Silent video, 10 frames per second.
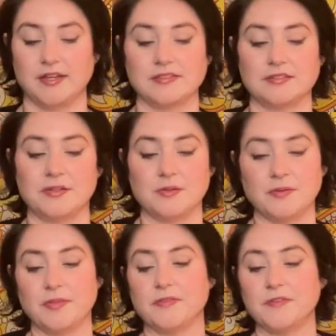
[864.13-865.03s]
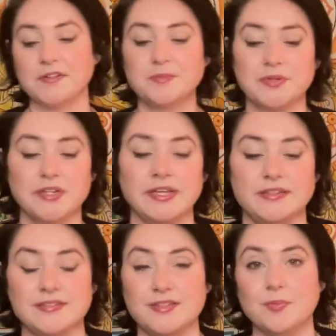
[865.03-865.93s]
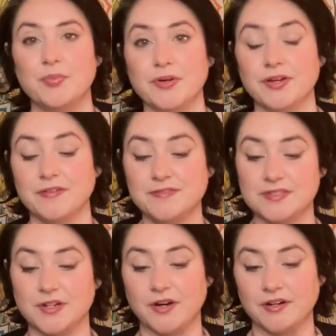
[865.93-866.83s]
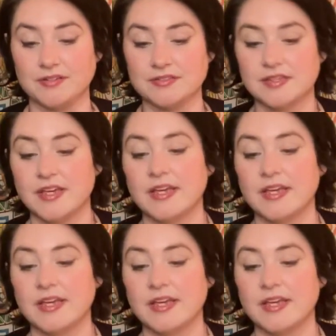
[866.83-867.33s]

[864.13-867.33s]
So the first book is the Book of Stars.